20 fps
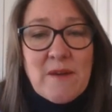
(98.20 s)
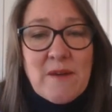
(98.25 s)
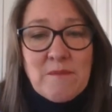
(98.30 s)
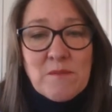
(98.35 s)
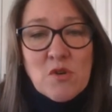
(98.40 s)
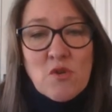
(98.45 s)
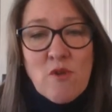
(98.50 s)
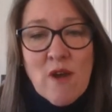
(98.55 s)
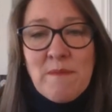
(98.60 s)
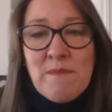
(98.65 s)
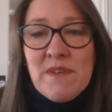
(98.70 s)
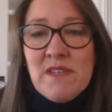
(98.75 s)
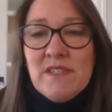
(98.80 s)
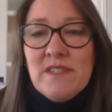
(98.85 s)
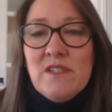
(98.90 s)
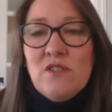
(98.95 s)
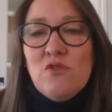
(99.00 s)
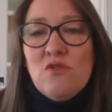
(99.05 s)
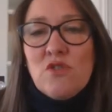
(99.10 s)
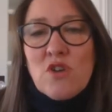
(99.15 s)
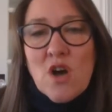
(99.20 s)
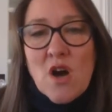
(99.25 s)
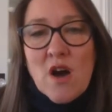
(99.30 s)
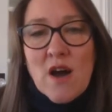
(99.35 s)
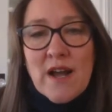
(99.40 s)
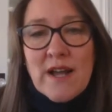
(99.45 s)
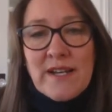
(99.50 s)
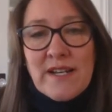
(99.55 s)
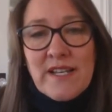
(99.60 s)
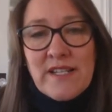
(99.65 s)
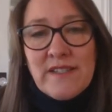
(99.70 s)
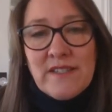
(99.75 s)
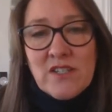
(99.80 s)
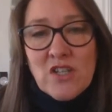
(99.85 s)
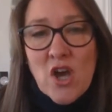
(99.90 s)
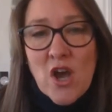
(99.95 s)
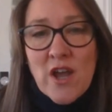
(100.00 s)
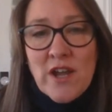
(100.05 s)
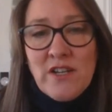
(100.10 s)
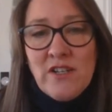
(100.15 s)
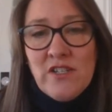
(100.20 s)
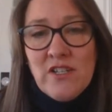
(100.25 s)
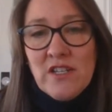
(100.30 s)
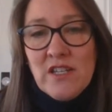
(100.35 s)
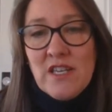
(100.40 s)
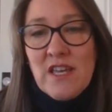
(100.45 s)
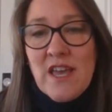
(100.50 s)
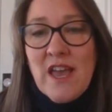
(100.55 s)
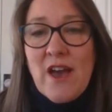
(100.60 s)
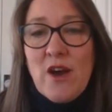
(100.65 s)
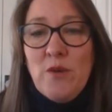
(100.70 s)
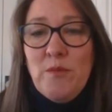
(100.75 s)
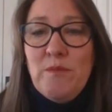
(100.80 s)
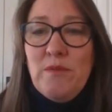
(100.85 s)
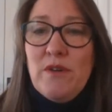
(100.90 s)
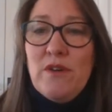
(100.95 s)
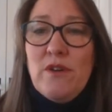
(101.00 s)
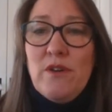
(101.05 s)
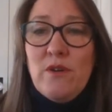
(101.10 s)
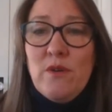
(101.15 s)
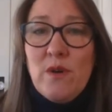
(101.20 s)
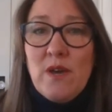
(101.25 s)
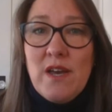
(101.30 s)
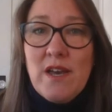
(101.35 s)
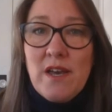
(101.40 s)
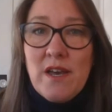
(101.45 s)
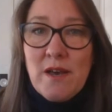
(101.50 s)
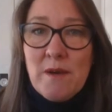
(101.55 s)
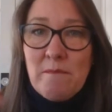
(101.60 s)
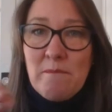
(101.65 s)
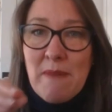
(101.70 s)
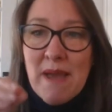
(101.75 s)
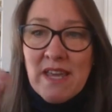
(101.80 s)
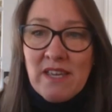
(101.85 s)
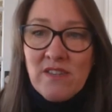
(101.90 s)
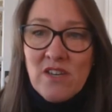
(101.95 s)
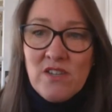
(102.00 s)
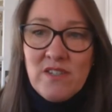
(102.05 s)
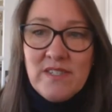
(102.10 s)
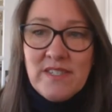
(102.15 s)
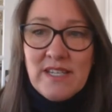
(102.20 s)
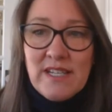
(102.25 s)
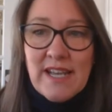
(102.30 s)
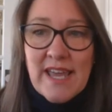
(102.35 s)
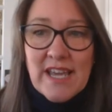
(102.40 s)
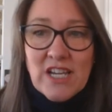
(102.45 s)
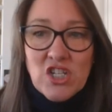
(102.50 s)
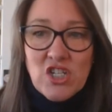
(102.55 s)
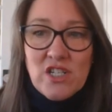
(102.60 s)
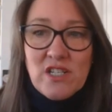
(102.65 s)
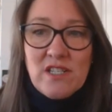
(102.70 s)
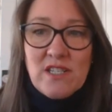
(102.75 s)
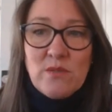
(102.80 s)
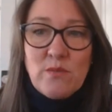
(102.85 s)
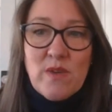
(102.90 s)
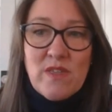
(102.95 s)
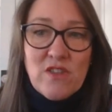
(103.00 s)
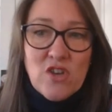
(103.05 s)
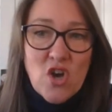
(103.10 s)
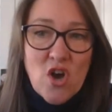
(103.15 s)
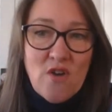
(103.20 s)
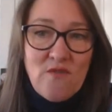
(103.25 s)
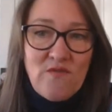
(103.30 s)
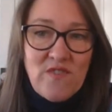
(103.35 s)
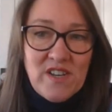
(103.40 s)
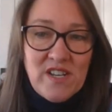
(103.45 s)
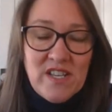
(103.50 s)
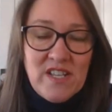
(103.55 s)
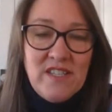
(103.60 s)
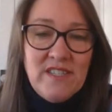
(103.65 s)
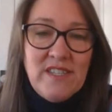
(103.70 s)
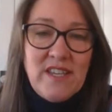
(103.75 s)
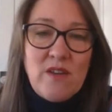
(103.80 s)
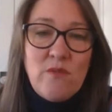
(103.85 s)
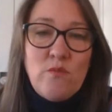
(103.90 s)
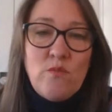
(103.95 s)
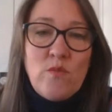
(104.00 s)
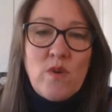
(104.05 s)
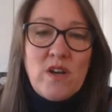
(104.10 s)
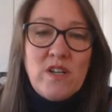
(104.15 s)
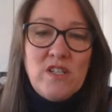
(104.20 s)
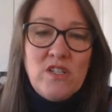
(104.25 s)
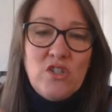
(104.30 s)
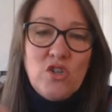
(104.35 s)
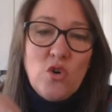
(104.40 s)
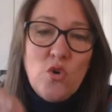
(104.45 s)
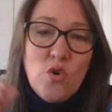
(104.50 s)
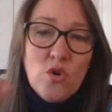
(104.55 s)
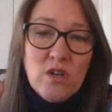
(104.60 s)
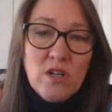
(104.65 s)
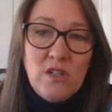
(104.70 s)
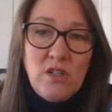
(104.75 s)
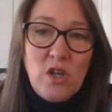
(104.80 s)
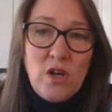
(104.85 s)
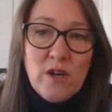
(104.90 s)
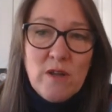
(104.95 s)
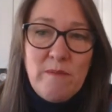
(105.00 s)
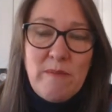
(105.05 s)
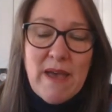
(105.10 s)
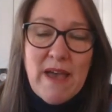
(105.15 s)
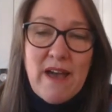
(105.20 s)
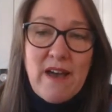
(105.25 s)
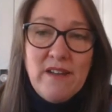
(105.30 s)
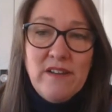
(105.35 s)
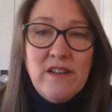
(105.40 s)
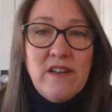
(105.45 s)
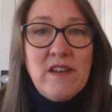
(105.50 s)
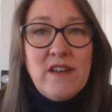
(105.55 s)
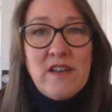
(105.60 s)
grab this little guide. It's going to help you make those selections with confidence, and I talk a lot about